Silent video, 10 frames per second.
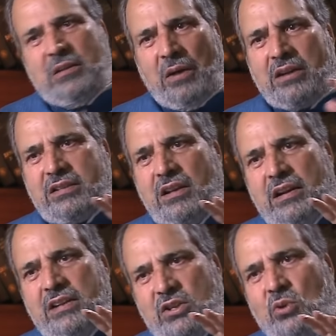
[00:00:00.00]
and
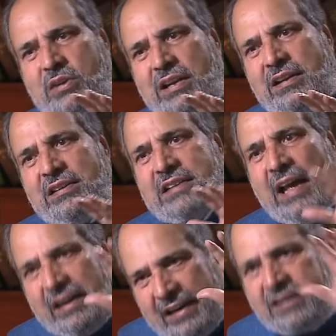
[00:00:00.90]
Pakistan has now taken
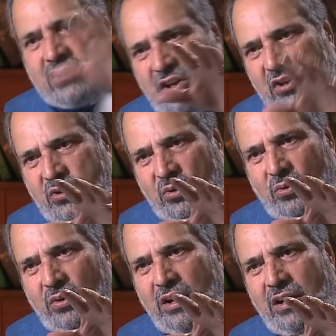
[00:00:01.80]
direct
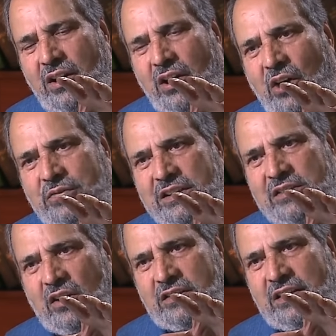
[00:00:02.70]
control of the
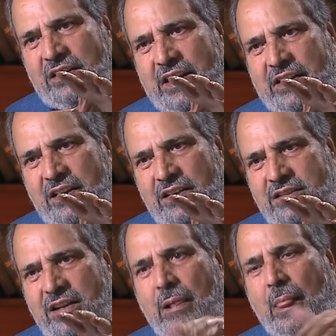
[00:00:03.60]
northern areas.